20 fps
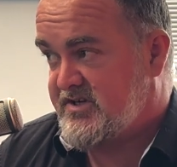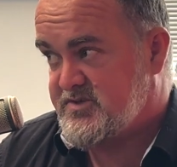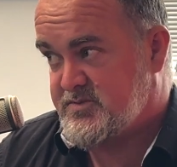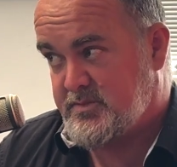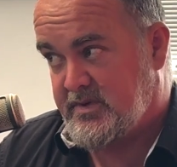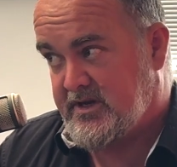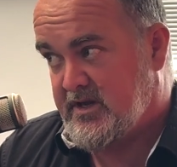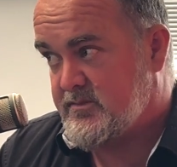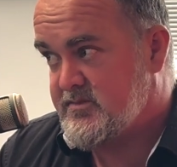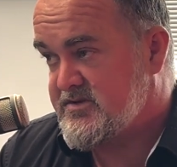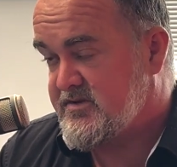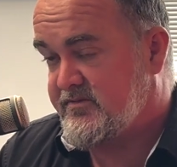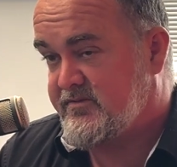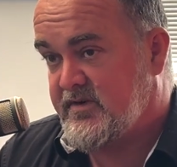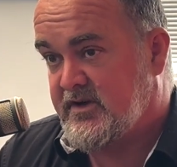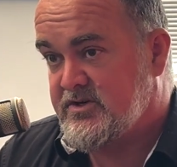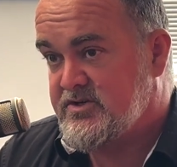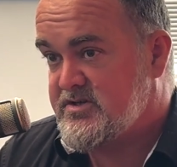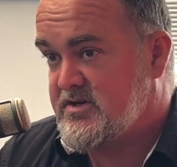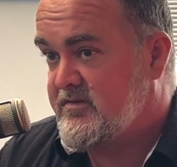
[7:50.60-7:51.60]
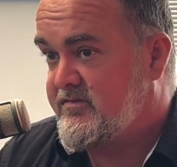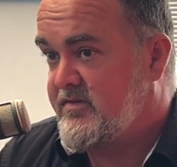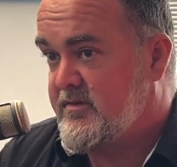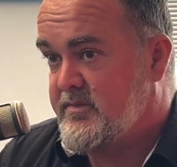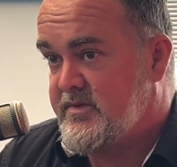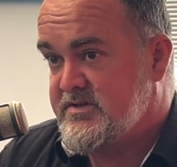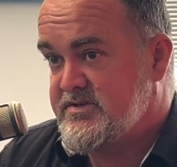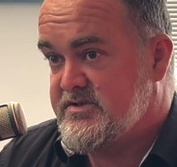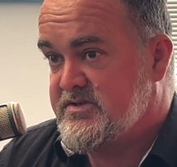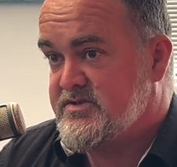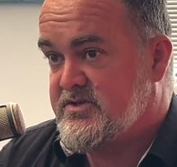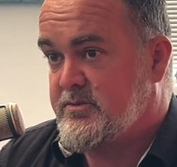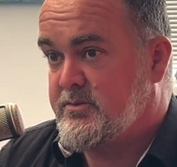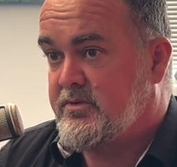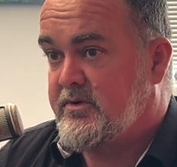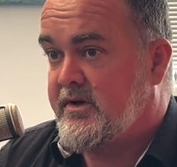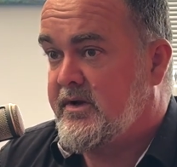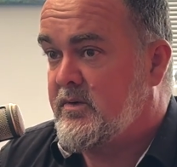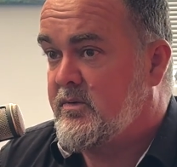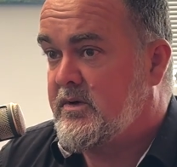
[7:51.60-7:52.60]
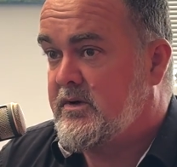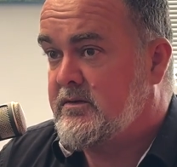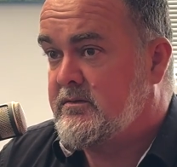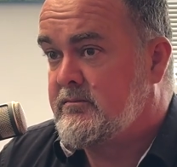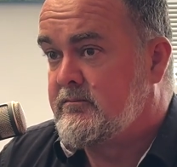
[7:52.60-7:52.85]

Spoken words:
becomes a function of the business operating well.